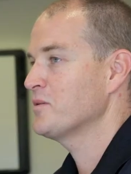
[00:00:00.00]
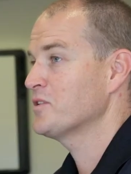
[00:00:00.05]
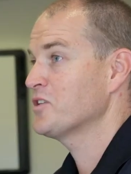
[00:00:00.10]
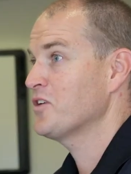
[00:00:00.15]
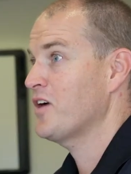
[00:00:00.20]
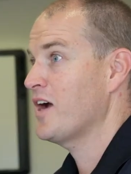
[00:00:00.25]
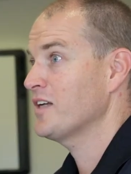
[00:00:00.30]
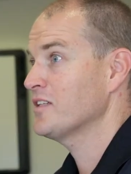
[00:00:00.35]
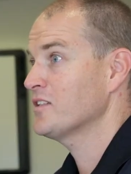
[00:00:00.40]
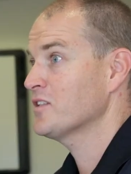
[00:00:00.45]
my
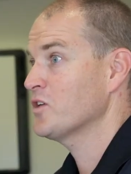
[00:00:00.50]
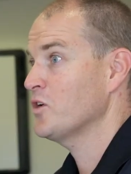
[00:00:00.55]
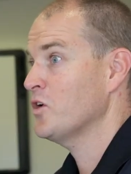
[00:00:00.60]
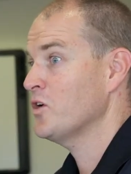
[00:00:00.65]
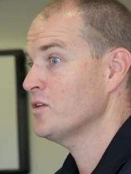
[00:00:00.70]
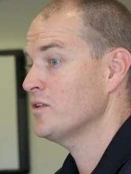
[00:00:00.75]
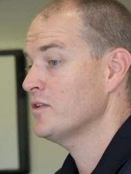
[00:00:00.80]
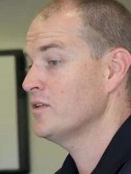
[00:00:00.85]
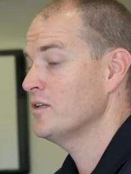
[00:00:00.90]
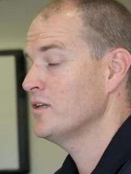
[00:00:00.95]
name is Craig
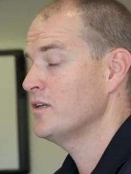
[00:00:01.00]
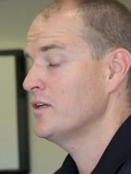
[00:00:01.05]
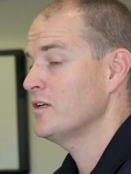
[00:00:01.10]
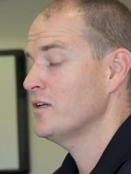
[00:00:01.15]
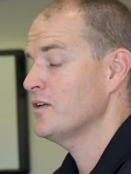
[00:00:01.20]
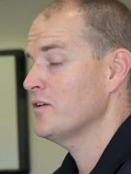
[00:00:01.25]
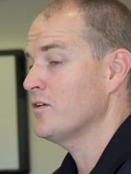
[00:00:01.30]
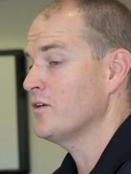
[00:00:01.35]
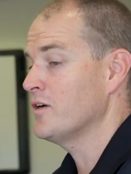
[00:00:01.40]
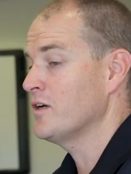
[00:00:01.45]
Scott.
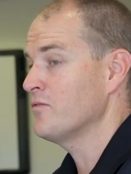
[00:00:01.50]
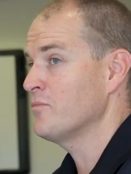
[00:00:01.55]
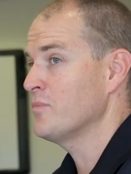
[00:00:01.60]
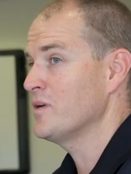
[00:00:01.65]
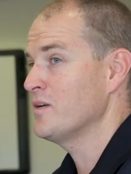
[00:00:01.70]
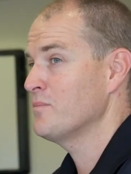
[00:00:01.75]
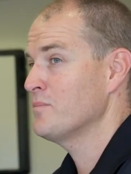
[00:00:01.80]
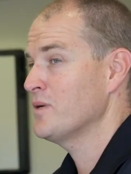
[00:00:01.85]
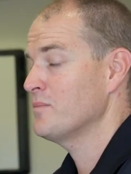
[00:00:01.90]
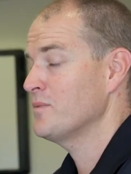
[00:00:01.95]

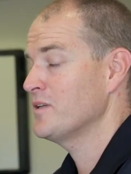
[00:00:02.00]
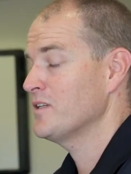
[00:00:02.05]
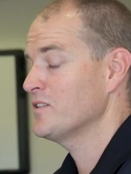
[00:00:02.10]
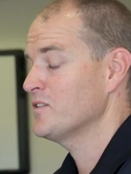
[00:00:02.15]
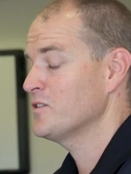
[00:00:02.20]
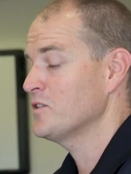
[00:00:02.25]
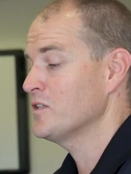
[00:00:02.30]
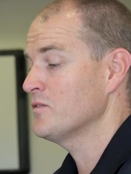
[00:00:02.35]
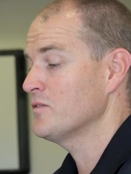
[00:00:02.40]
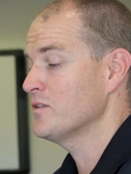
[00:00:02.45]
I've been a
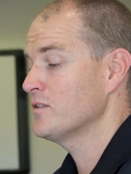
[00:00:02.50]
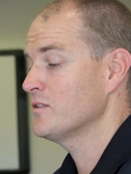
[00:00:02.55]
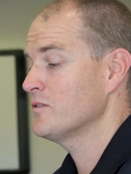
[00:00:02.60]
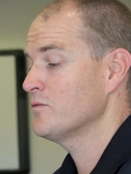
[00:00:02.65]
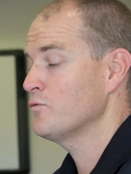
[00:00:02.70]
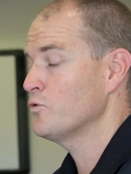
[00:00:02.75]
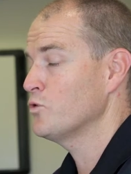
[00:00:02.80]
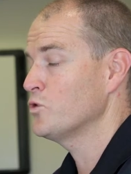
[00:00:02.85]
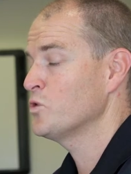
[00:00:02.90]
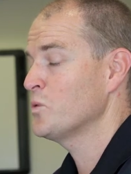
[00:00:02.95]
public
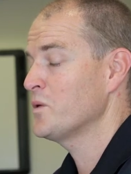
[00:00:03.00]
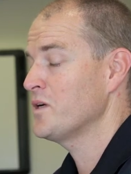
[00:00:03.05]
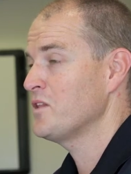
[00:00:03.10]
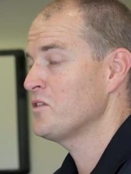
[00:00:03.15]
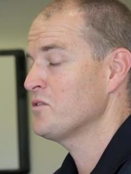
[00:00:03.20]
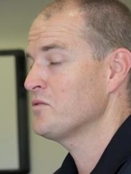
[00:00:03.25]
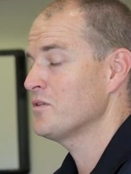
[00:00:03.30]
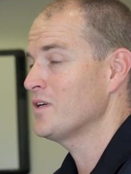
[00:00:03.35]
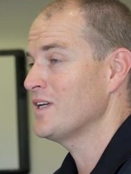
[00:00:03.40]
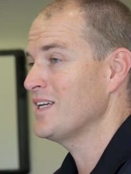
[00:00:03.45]
servant for
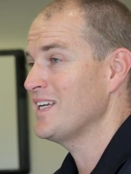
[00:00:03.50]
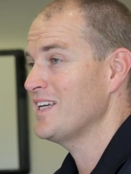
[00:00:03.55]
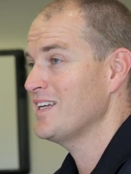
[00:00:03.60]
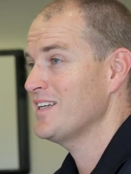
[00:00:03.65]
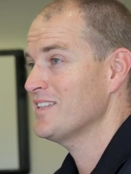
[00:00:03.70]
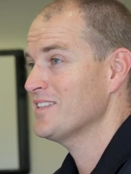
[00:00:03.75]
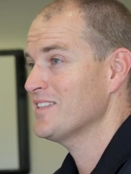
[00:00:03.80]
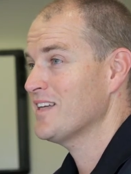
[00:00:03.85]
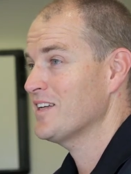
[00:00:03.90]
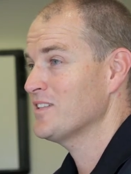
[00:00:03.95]
twenty-three
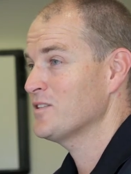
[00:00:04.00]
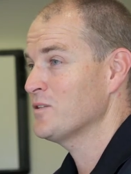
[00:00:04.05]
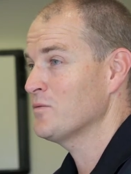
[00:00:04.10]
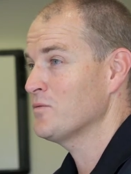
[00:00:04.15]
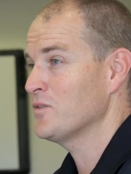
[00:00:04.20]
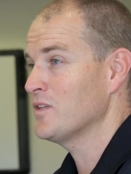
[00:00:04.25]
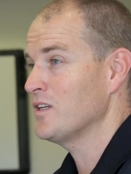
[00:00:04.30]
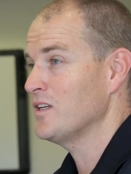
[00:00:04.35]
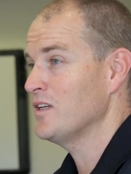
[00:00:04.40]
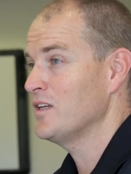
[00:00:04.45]
years
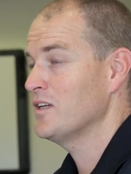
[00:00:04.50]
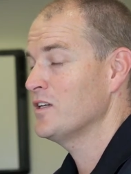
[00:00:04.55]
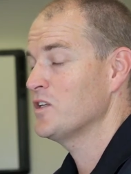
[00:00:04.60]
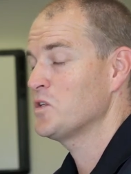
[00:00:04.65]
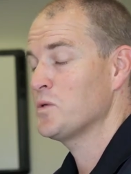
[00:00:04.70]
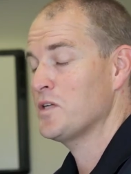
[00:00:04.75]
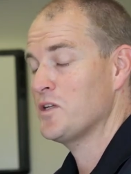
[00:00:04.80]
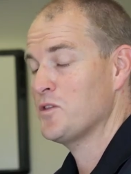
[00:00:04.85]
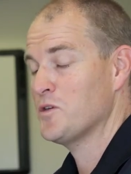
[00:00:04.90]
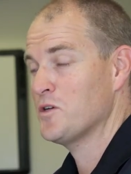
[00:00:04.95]
as of the
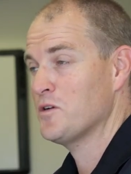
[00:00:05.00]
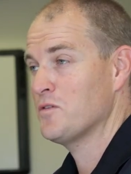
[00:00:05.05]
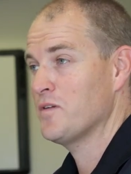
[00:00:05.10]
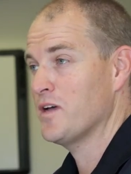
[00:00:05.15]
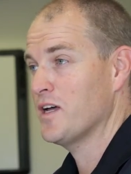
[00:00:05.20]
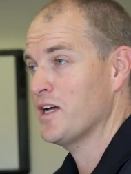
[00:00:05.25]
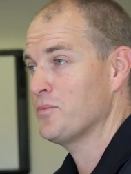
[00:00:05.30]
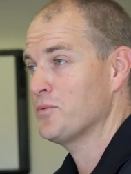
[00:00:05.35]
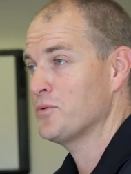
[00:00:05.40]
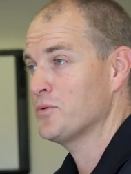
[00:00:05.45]

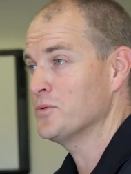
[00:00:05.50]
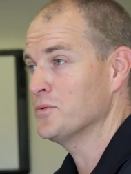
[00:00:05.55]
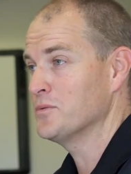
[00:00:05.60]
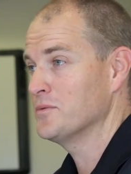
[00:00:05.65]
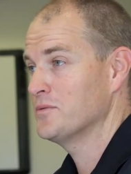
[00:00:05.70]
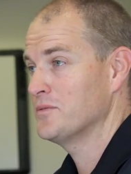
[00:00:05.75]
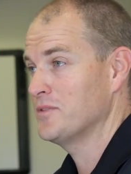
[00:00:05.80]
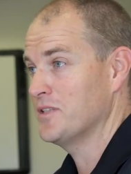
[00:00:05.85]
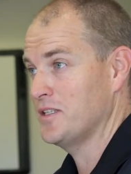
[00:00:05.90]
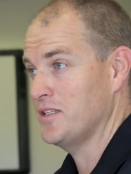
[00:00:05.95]
twenty-third of
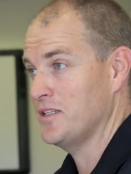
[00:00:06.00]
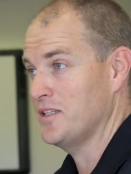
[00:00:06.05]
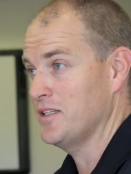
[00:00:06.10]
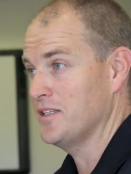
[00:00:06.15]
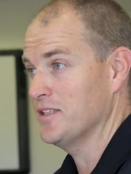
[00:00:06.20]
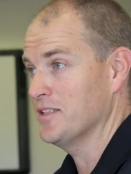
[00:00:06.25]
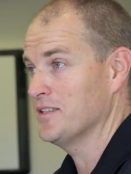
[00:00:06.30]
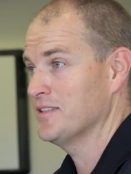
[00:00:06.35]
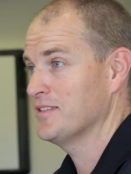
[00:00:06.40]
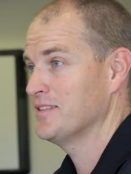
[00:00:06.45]
April
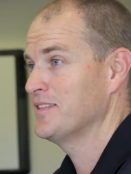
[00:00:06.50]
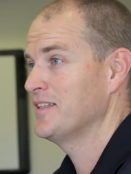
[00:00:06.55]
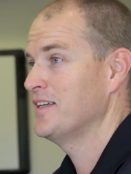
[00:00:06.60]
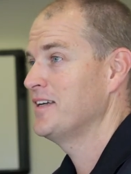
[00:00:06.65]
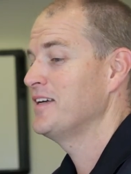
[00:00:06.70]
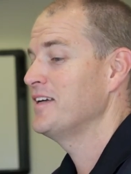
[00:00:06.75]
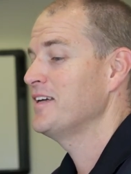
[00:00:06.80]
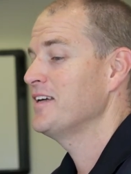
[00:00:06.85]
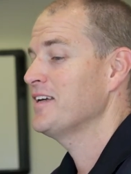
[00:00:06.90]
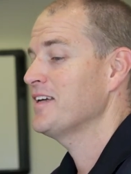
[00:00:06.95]
this year,
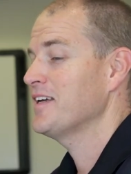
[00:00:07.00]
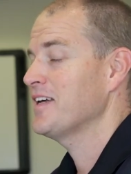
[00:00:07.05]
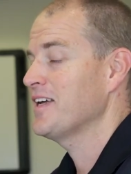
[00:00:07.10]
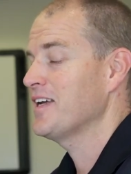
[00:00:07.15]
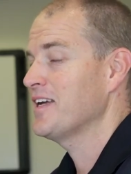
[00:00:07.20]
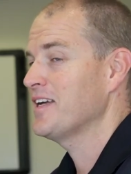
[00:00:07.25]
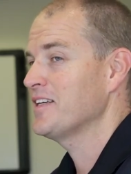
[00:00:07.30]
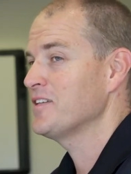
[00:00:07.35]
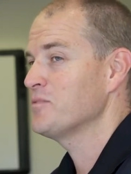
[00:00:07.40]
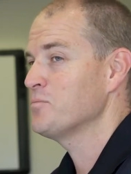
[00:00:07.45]

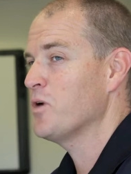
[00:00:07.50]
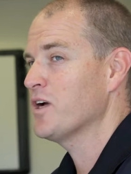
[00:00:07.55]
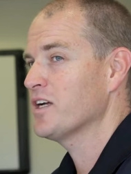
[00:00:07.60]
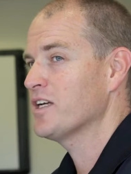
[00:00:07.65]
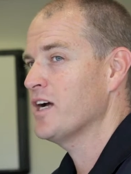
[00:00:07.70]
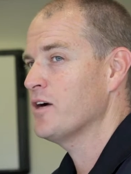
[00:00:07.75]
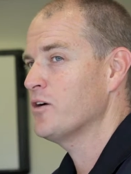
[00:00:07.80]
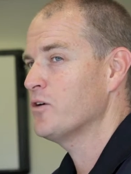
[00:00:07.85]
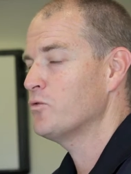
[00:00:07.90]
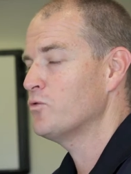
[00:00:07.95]
and
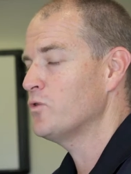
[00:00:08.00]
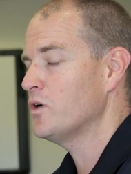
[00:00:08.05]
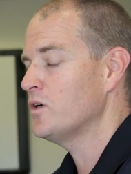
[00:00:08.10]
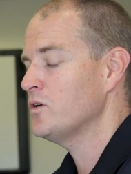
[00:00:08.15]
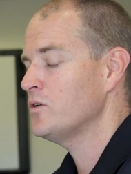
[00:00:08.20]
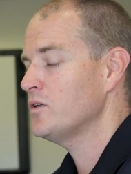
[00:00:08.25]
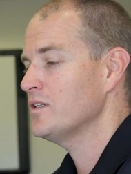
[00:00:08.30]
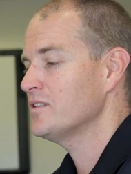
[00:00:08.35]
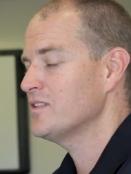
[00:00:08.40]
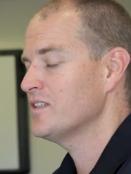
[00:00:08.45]
my current
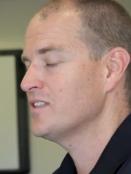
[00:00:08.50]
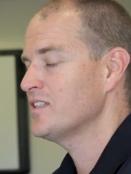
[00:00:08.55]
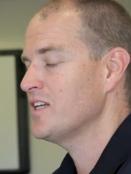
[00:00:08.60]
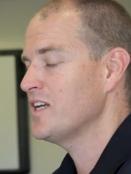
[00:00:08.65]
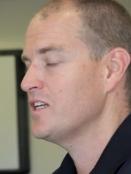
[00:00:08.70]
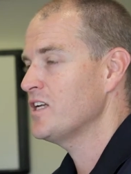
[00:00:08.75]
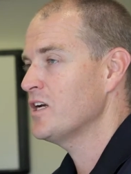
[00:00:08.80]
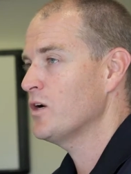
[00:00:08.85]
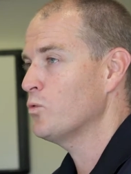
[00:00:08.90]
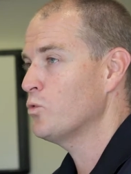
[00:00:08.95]
role is
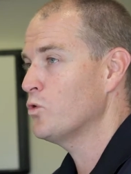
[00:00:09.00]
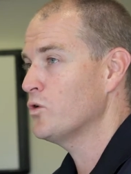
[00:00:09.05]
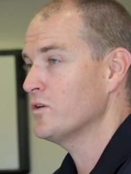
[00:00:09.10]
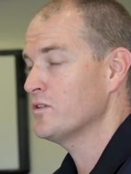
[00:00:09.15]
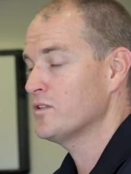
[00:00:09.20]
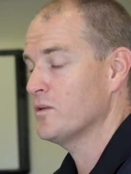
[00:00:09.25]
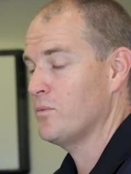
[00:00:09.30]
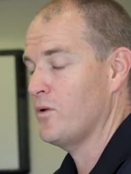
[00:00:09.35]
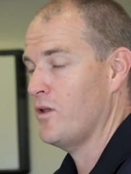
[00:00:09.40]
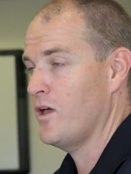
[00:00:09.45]
a senior
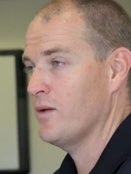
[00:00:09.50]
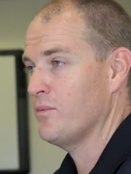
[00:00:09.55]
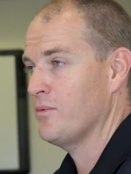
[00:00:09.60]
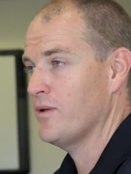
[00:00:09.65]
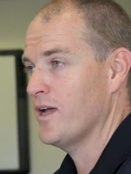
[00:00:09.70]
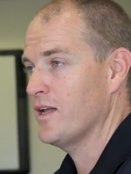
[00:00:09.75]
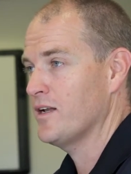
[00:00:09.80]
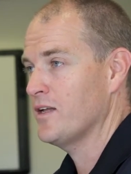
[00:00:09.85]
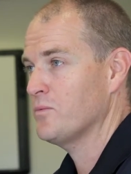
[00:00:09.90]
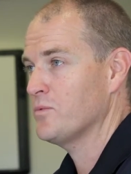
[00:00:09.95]
water
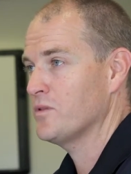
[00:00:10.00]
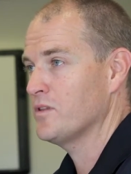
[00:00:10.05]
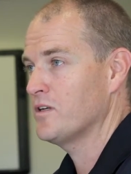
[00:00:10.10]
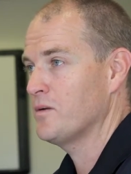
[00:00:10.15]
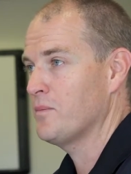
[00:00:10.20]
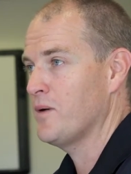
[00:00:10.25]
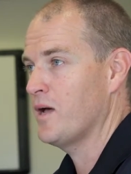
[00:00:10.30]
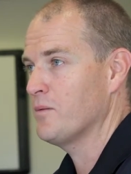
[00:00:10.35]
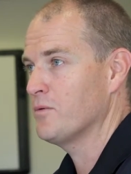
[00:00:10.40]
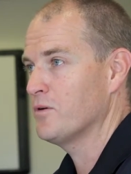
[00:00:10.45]
supply planner
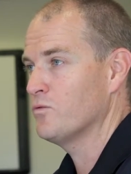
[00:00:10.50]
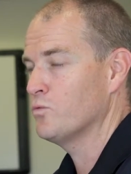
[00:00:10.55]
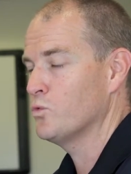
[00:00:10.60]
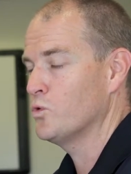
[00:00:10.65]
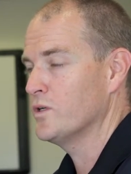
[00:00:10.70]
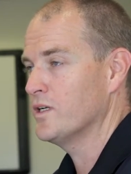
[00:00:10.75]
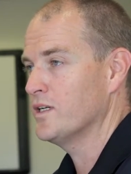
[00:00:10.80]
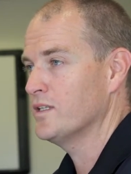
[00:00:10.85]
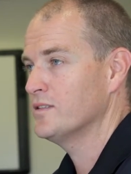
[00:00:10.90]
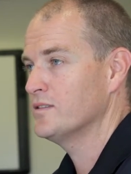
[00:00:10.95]
with the
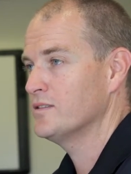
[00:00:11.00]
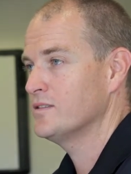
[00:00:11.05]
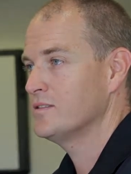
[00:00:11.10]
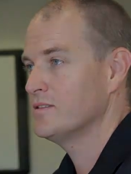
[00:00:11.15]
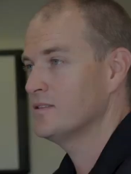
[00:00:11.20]
Department of Water.